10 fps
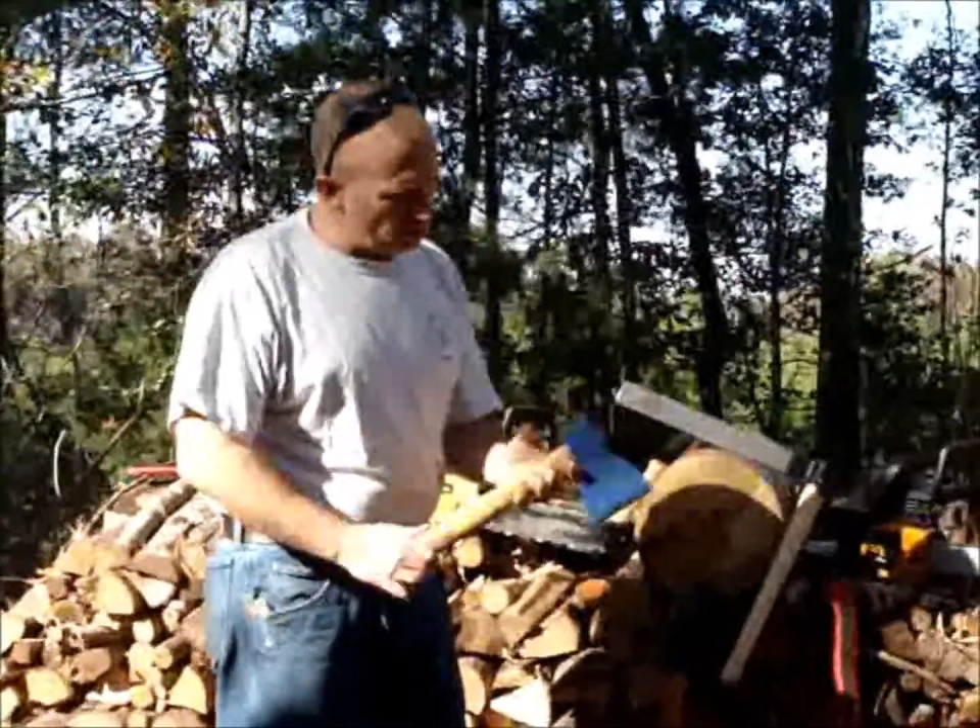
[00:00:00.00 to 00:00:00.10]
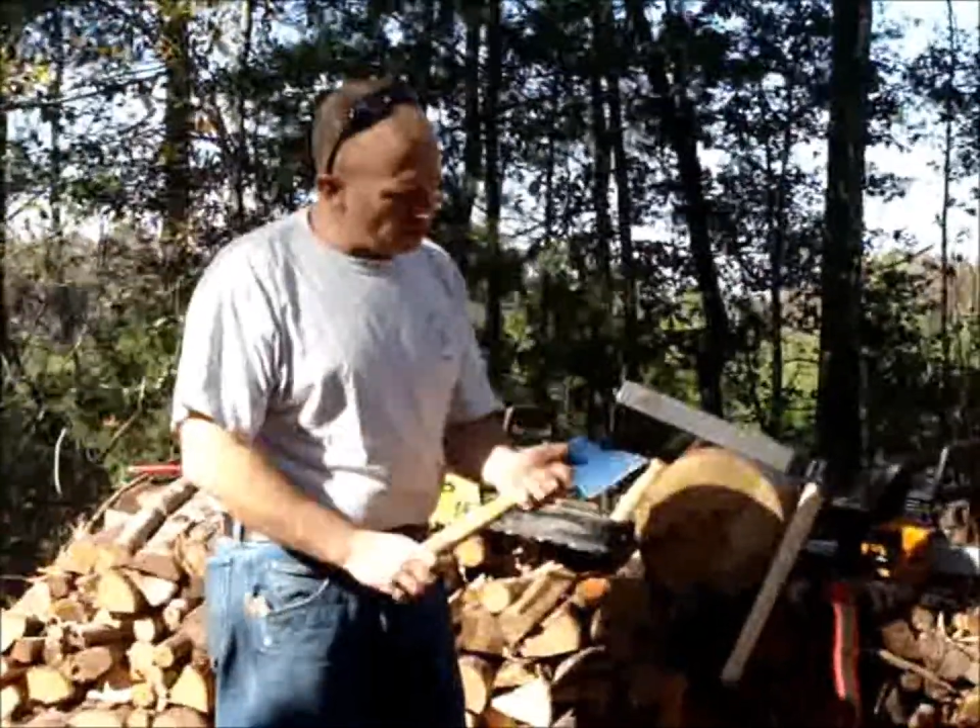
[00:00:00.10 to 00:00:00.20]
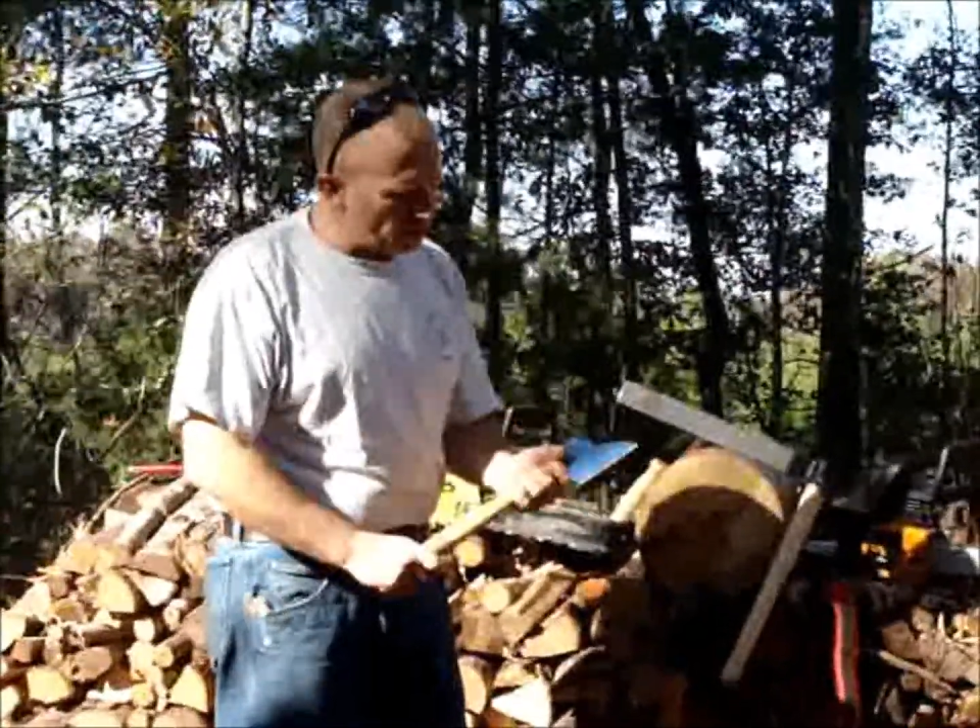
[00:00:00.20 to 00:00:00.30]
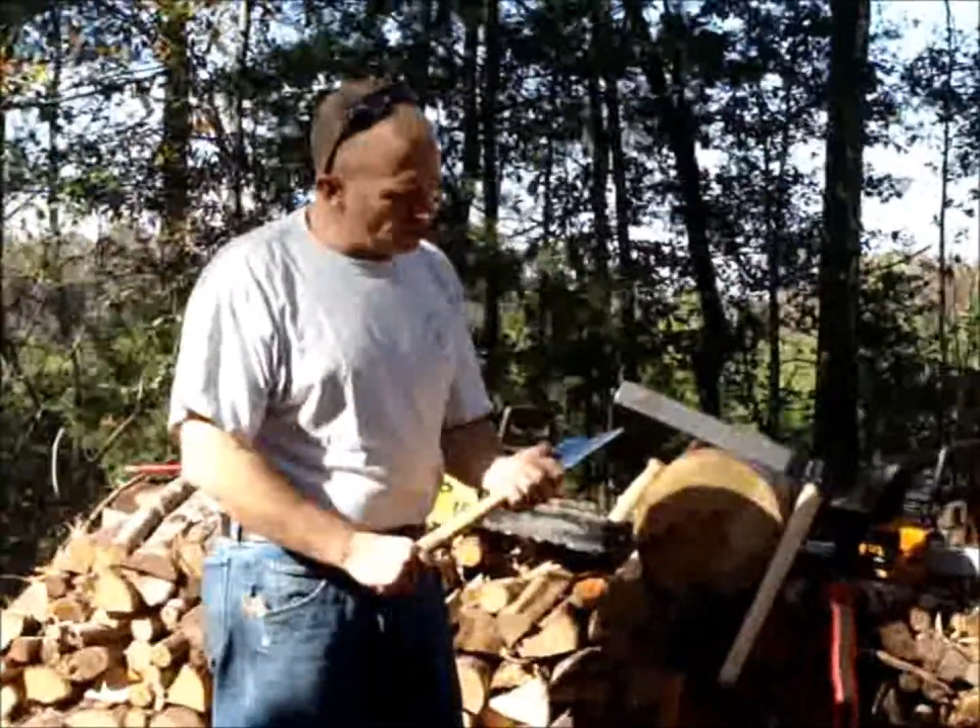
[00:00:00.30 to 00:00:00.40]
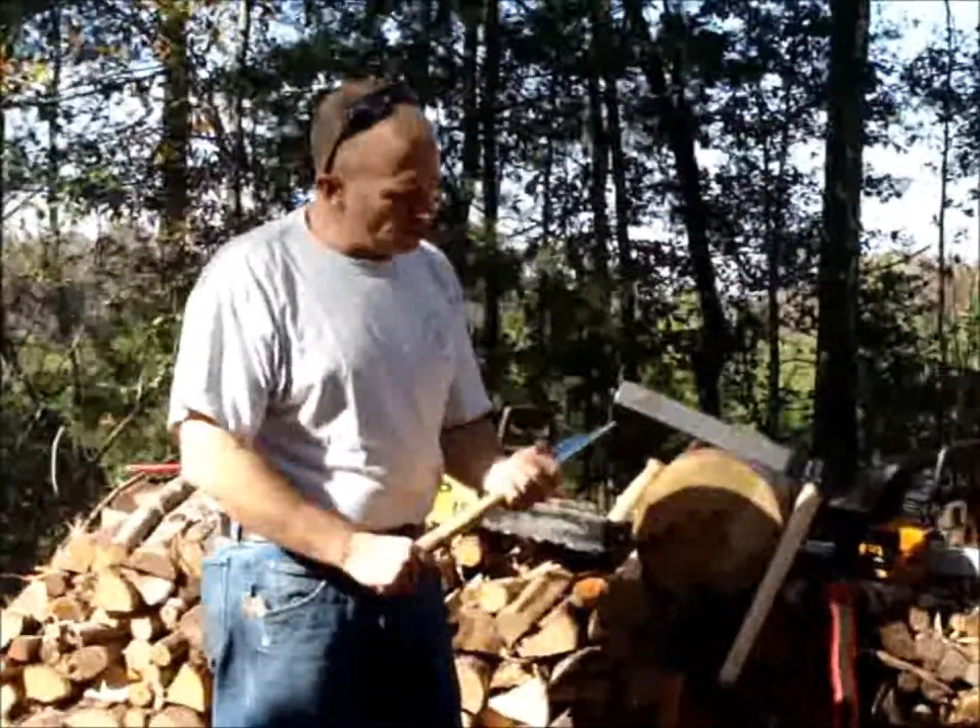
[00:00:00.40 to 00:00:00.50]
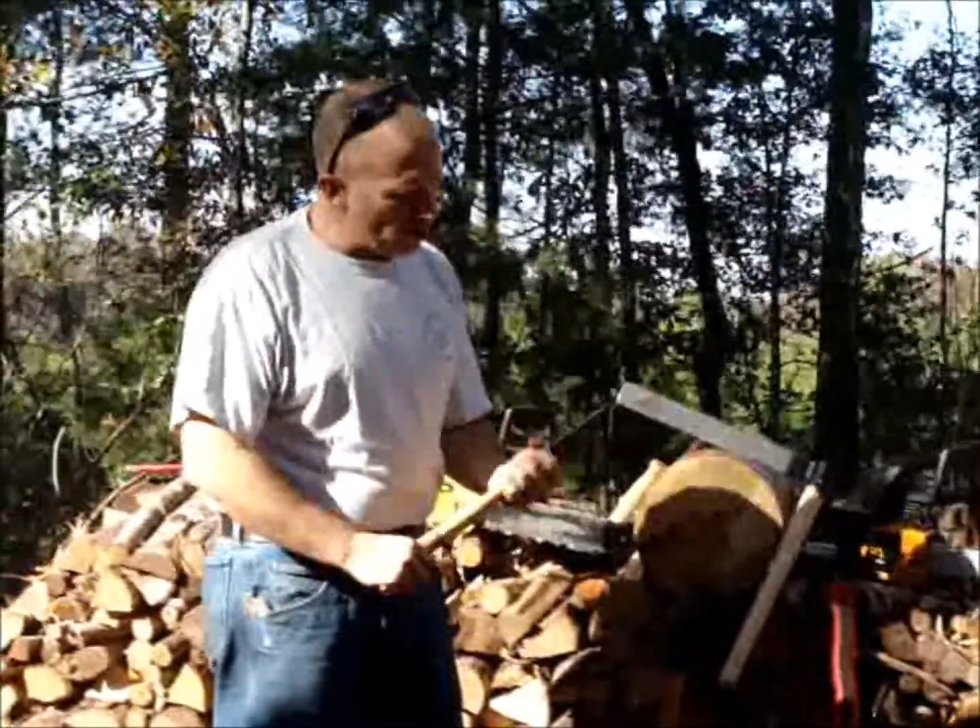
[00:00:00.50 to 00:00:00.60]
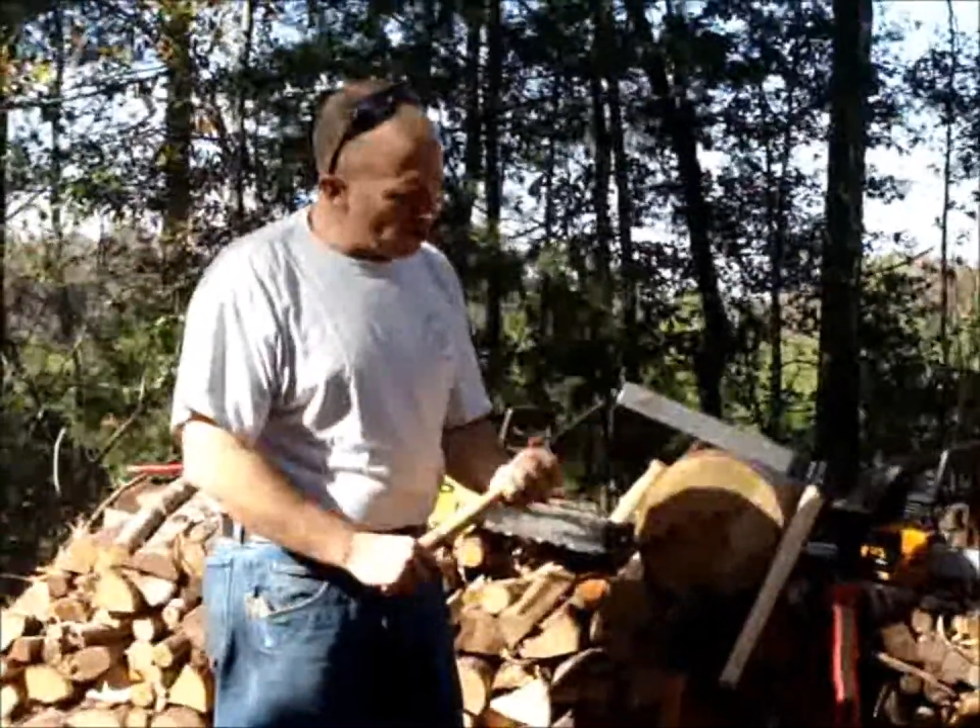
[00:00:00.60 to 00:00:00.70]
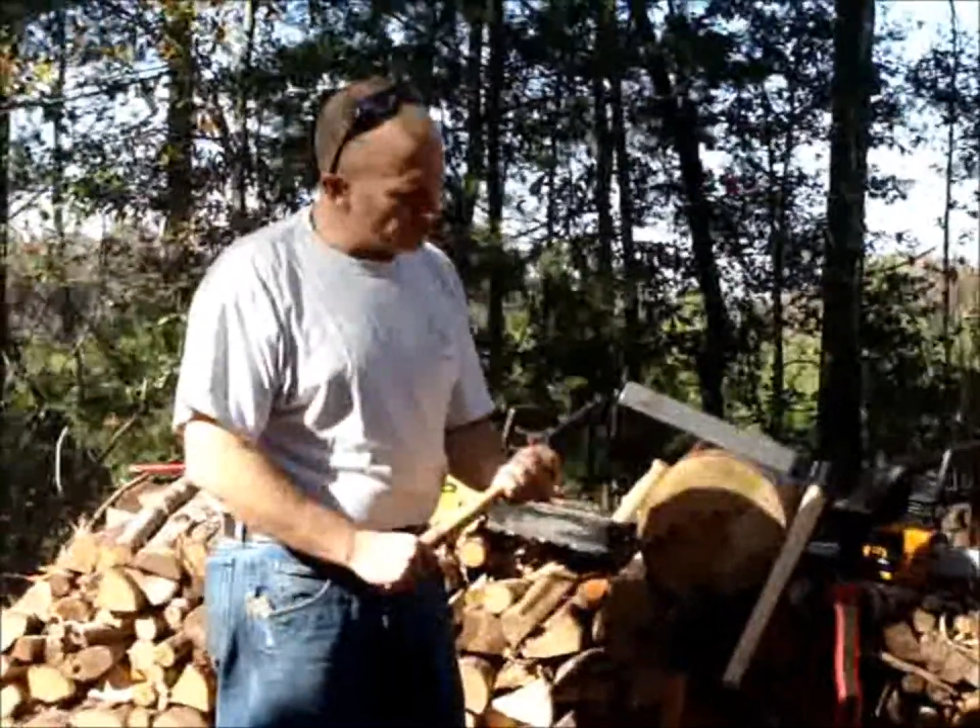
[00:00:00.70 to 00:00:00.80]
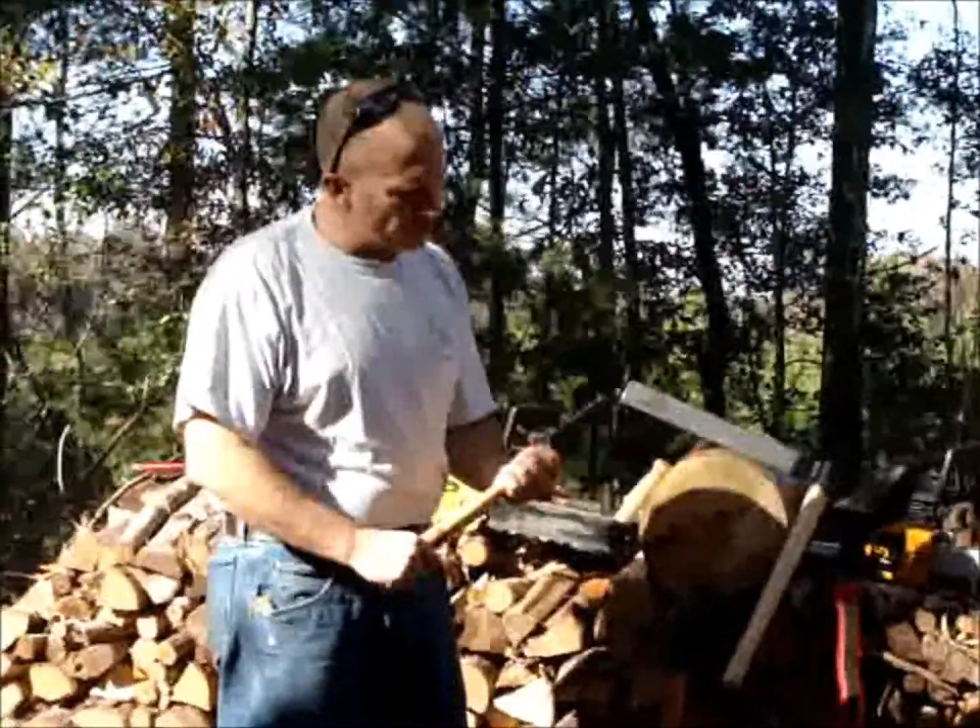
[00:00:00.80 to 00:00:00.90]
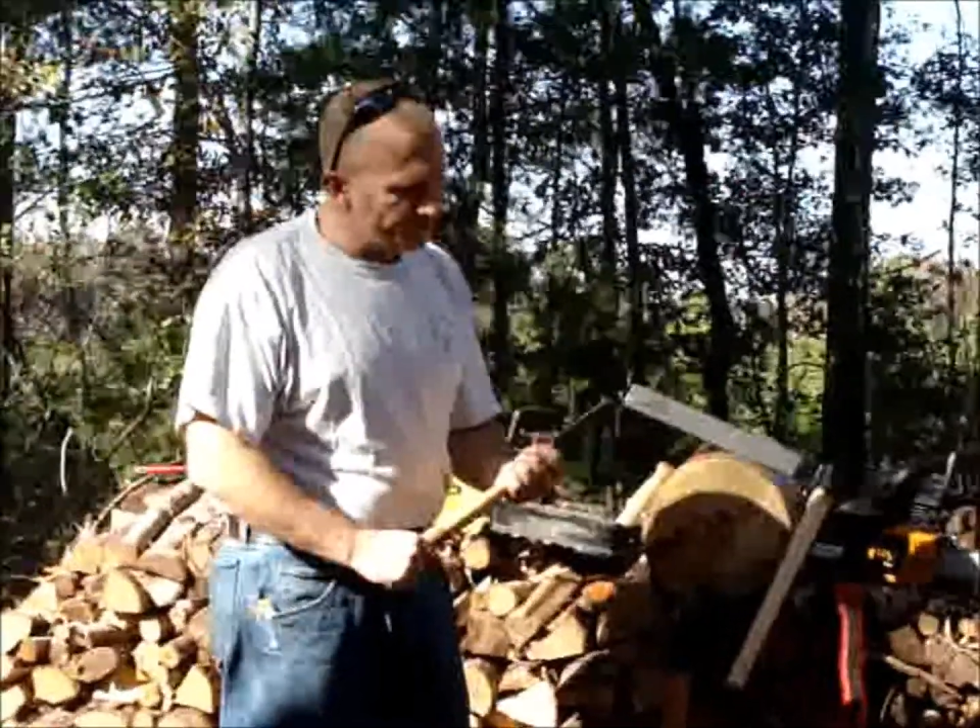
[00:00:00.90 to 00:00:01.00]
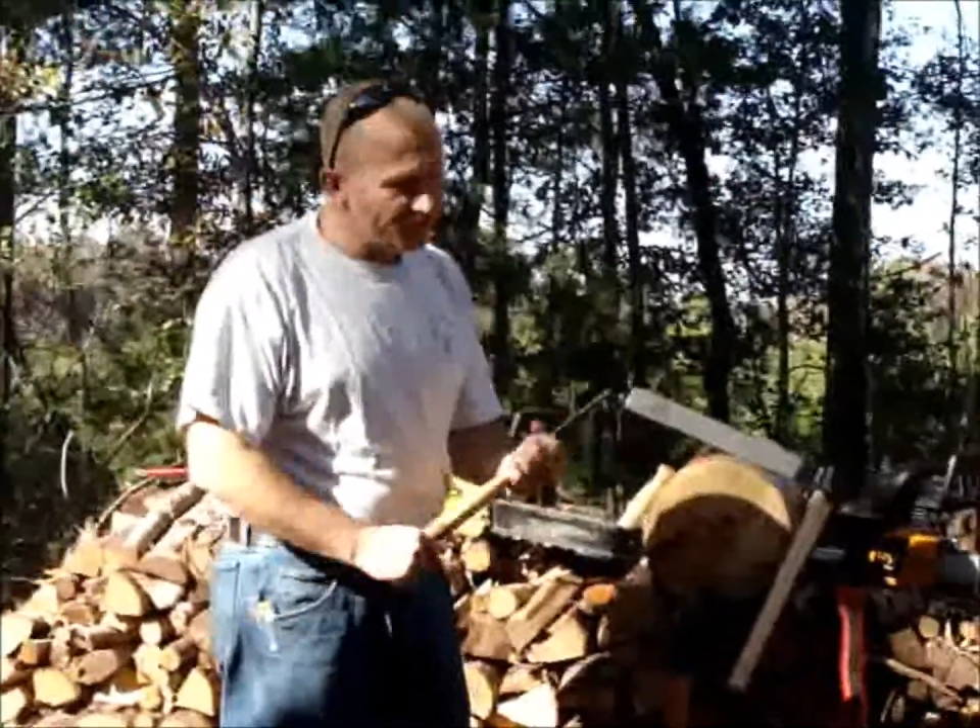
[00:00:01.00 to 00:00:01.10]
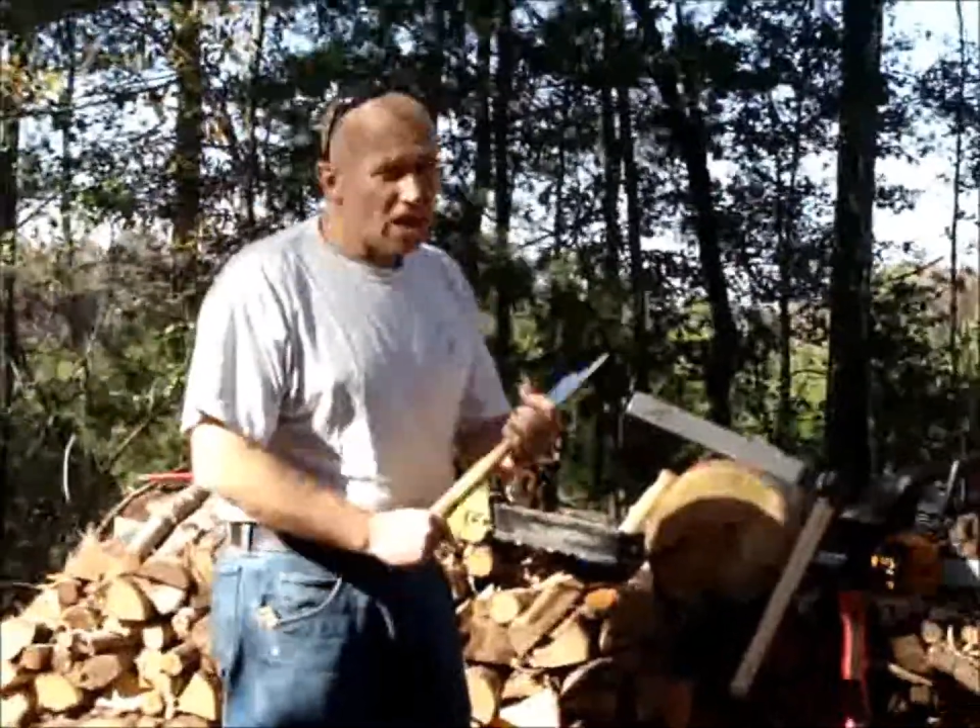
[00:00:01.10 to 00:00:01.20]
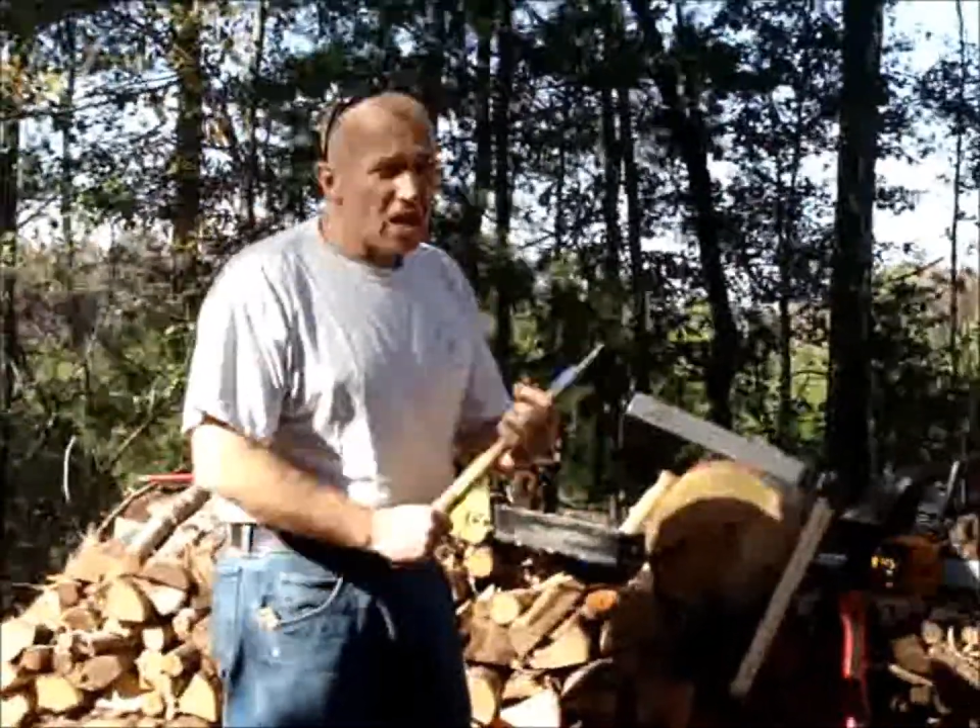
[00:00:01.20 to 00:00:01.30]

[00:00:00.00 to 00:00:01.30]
made in the US.